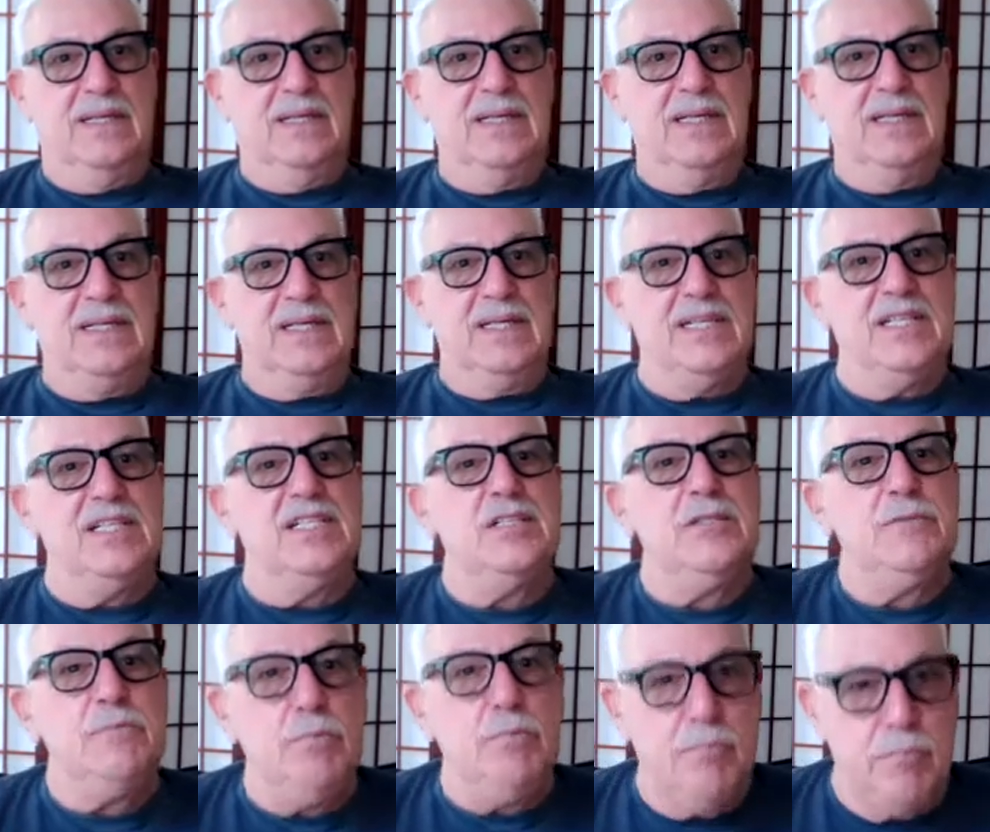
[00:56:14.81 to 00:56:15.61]

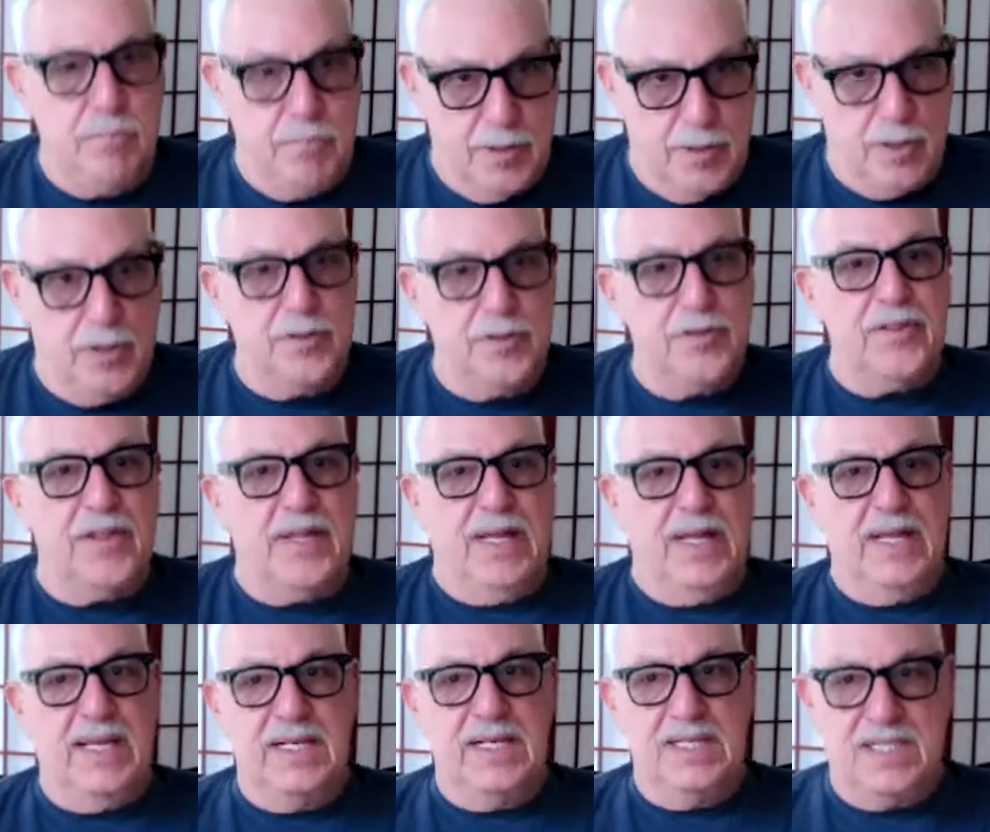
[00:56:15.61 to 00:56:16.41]
It's
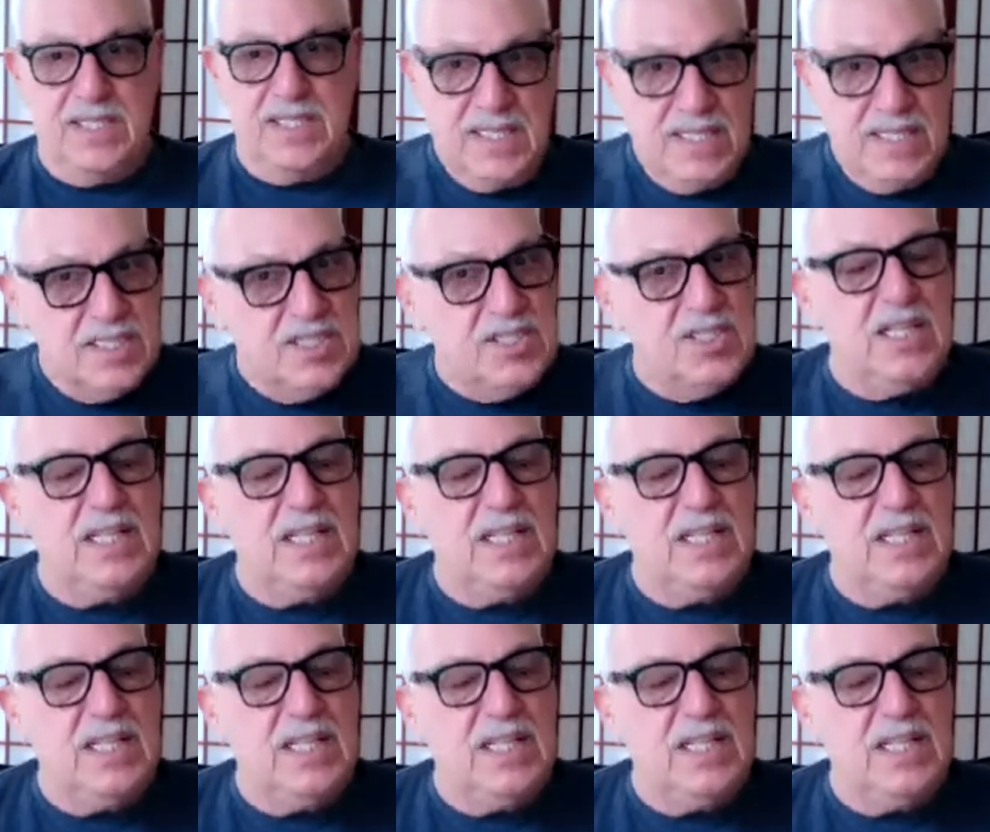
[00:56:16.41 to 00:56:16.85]
birthing. It's